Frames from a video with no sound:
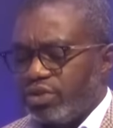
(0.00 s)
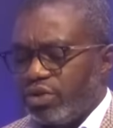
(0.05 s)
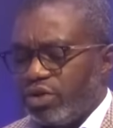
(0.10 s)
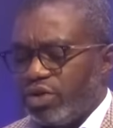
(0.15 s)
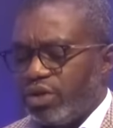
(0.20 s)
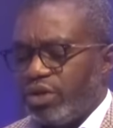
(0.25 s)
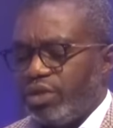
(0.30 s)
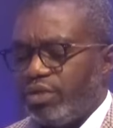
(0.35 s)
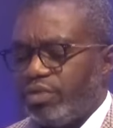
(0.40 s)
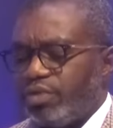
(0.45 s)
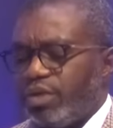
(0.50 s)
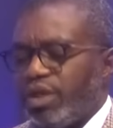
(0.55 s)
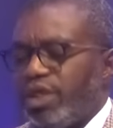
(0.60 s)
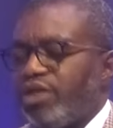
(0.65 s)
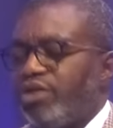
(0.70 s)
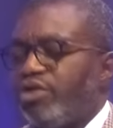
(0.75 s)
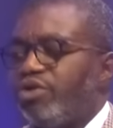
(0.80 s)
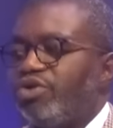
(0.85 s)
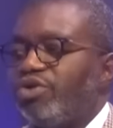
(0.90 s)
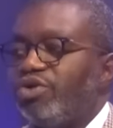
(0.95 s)
only
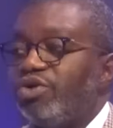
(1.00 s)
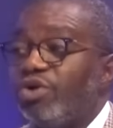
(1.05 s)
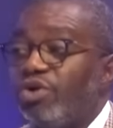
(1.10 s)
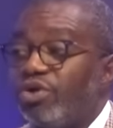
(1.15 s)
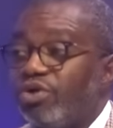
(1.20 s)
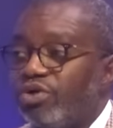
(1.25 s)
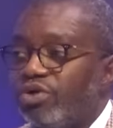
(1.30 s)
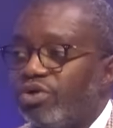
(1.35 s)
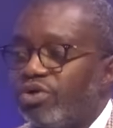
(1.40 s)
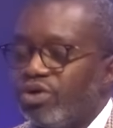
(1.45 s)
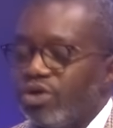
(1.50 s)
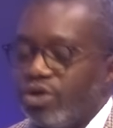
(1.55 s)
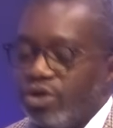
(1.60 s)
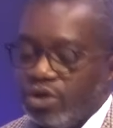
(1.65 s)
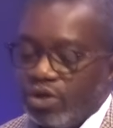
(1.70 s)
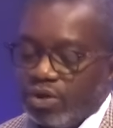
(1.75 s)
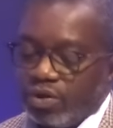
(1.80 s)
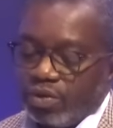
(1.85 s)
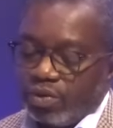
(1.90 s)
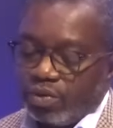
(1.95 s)
when you know
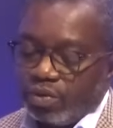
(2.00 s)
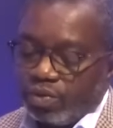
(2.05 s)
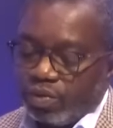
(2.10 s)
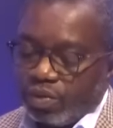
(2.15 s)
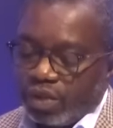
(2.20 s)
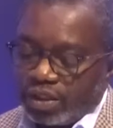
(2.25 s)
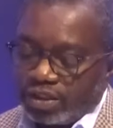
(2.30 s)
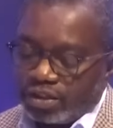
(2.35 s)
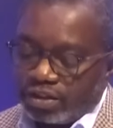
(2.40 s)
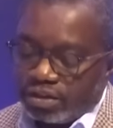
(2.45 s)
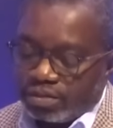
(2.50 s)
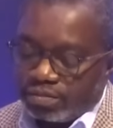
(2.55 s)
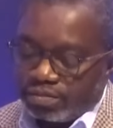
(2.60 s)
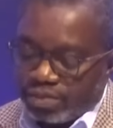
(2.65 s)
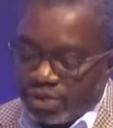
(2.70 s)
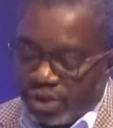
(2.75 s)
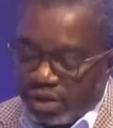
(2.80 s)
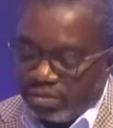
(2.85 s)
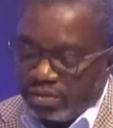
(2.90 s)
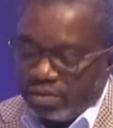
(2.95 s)
what the
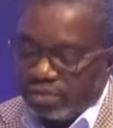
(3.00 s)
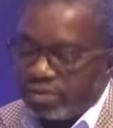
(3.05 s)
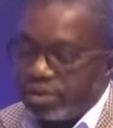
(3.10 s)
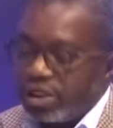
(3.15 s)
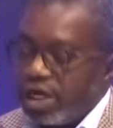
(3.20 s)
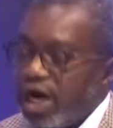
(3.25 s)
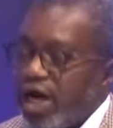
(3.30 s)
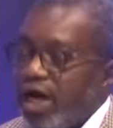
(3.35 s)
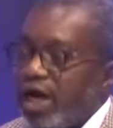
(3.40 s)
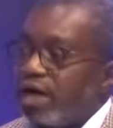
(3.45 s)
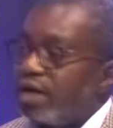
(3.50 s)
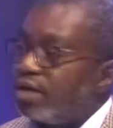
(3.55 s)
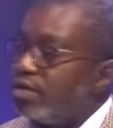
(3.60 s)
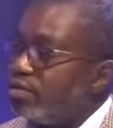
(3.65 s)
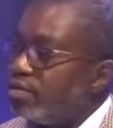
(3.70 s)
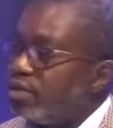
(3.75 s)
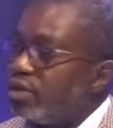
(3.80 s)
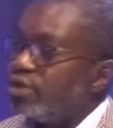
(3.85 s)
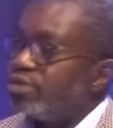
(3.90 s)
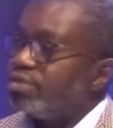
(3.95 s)
problems are
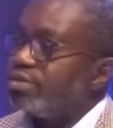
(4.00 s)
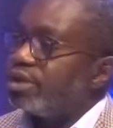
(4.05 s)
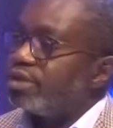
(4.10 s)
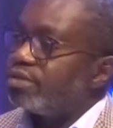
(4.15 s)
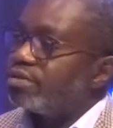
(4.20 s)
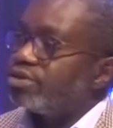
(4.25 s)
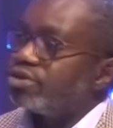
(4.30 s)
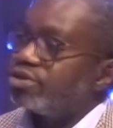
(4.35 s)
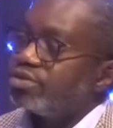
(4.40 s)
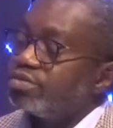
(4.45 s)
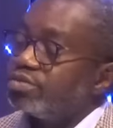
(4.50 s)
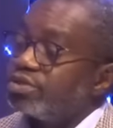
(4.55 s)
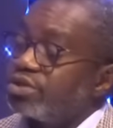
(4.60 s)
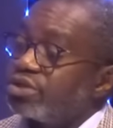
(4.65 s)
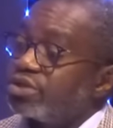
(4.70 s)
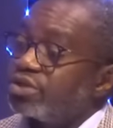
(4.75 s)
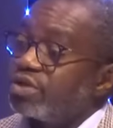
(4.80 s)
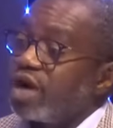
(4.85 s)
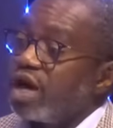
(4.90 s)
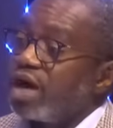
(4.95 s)
will you be able to
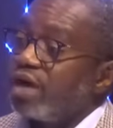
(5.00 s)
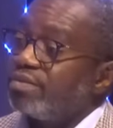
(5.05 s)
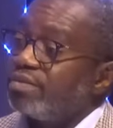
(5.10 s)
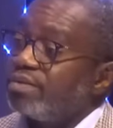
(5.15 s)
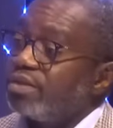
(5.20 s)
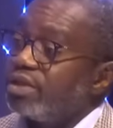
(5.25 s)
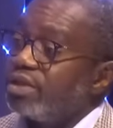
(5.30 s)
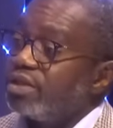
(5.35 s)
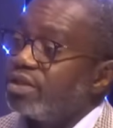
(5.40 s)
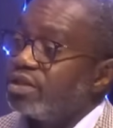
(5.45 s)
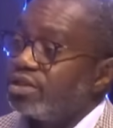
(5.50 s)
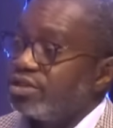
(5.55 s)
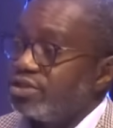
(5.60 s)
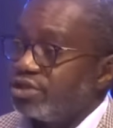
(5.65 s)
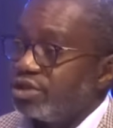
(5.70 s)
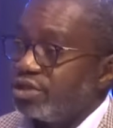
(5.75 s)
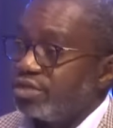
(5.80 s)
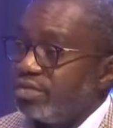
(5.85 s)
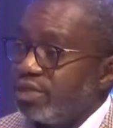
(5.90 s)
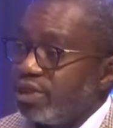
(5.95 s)
prescribe the
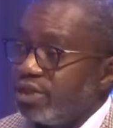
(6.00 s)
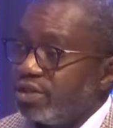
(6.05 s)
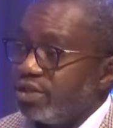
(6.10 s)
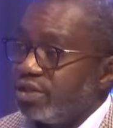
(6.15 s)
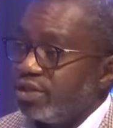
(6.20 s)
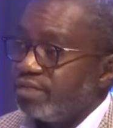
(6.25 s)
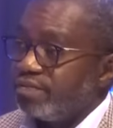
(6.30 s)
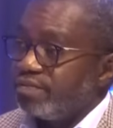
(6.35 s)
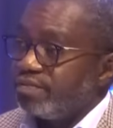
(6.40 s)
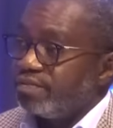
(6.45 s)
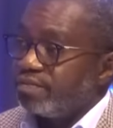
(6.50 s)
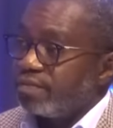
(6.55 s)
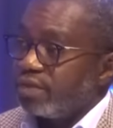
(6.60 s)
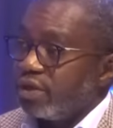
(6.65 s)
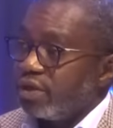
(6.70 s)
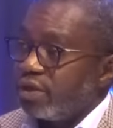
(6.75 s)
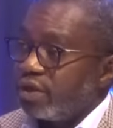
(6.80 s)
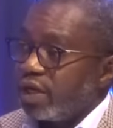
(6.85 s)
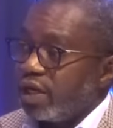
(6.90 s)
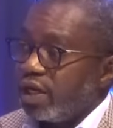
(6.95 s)
treatment.
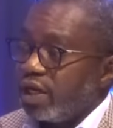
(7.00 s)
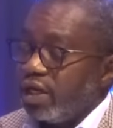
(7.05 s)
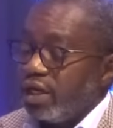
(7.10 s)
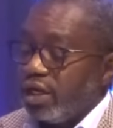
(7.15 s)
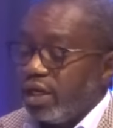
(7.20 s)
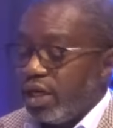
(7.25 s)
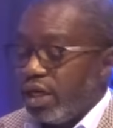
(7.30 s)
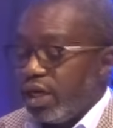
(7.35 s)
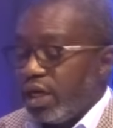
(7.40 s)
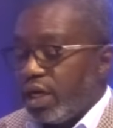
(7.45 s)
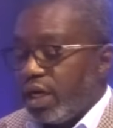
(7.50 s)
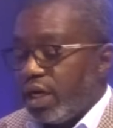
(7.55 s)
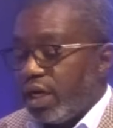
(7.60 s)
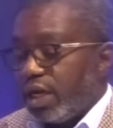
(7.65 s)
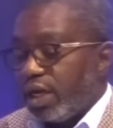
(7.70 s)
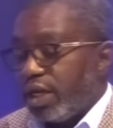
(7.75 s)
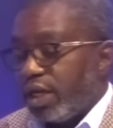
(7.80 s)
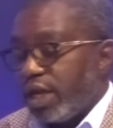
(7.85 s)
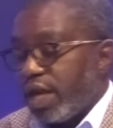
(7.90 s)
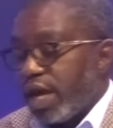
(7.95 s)
Okay?
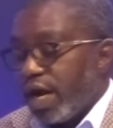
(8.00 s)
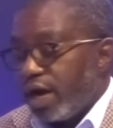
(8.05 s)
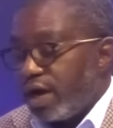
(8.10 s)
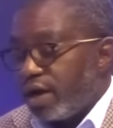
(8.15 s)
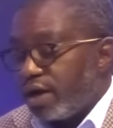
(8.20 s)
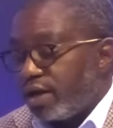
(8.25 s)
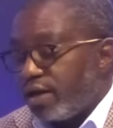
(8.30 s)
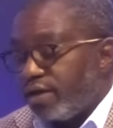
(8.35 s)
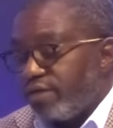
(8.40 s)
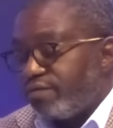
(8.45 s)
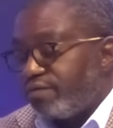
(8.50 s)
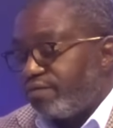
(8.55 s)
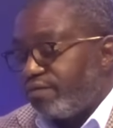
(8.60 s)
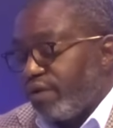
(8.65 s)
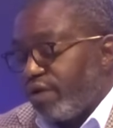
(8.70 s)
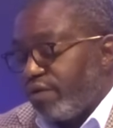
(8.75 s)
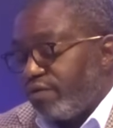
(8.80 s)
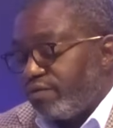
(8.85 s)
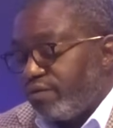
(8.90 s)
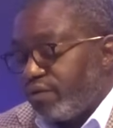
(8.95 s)
Now, if,
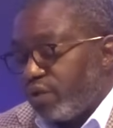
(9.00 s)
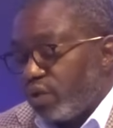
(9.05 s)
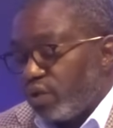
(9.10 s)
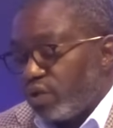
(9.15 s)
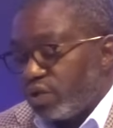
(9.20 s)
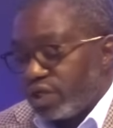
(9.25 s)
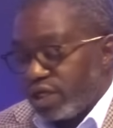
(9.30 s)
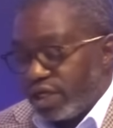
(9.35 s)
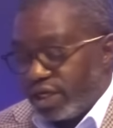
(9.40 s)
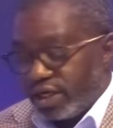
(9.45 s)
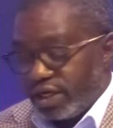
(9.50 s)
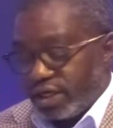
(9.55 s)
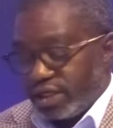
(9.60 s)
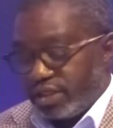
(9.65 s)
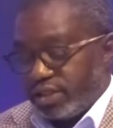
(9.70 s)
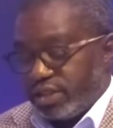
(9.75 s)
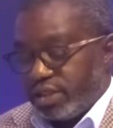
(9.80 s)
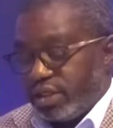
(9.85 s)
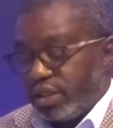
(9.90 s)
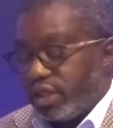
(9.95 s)
if you look at
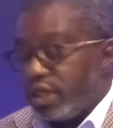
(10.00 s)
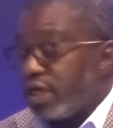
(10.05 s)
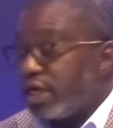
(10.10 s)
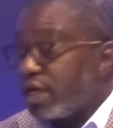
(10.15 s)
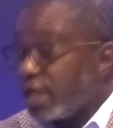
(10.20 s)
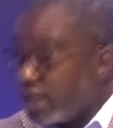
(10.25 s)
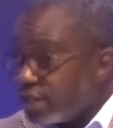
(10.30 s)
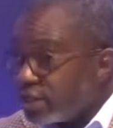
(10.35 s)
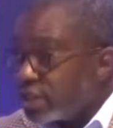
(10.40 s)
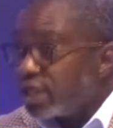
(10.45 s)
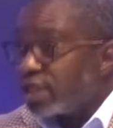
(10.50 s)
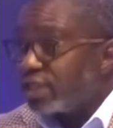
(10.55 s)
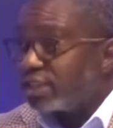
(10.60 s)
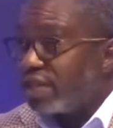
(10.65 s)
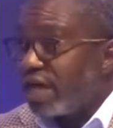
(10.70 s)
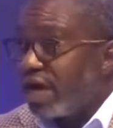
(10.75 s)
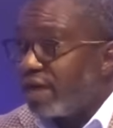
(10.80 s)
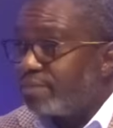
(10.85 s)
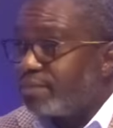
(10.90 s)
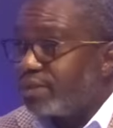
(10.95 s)
it, nothing
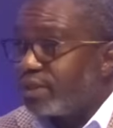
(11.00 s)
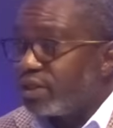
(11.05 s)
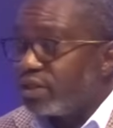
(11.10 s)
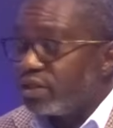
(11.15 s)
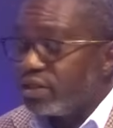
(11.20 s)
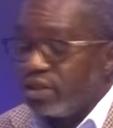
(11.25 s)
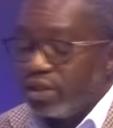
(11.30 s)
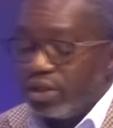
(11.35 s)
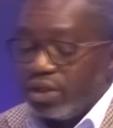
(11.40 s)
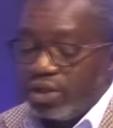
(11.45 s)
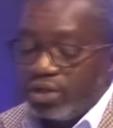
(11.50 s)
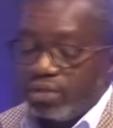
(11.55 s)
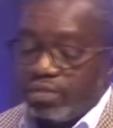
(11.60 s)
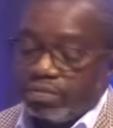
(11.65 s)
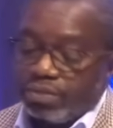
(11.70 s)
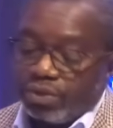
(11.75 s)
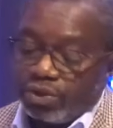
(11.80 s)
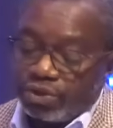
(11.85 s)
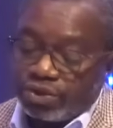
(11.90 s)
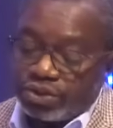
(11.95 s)
has happened,
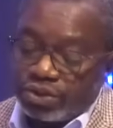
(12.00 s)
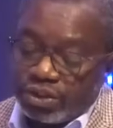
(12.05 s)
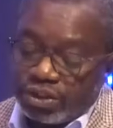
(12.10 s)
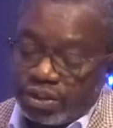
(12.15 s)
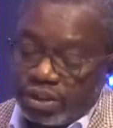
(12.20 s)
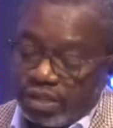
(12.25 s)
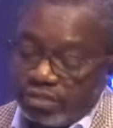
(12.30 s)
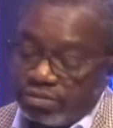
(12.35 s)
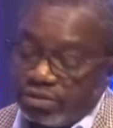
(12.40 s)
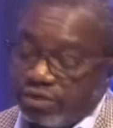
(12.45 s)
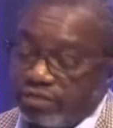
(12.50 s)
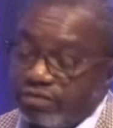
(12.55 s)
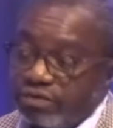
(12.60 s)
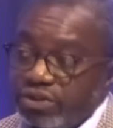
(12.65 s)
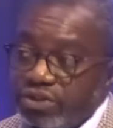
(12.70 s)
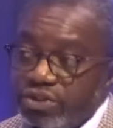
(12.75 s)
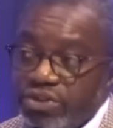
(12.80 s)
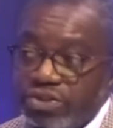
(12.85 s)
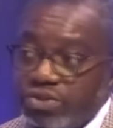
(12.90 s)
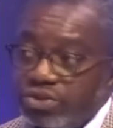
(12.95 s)
both in terms of
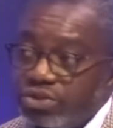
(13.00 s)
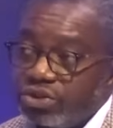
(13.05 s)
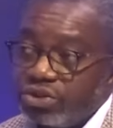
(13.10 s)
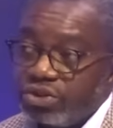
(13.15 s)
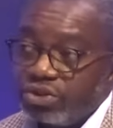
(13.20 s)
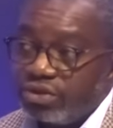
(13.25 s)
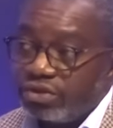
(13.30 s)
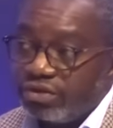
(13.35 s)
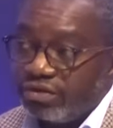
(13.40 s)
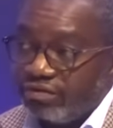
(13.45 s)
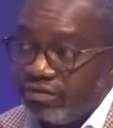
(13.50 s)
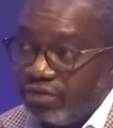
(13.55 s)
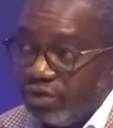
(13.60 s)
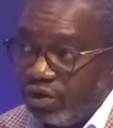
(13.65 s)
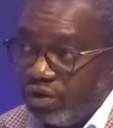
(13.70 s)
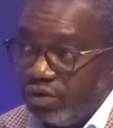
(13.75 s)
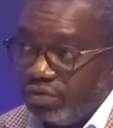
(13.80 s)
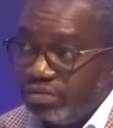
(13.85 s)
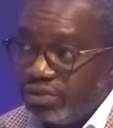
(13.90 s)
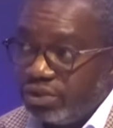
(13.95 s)
institutional
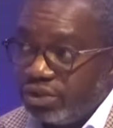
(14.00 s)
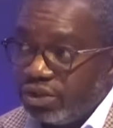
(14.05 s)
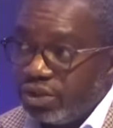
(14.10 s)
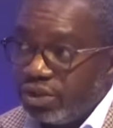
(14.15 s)
reforms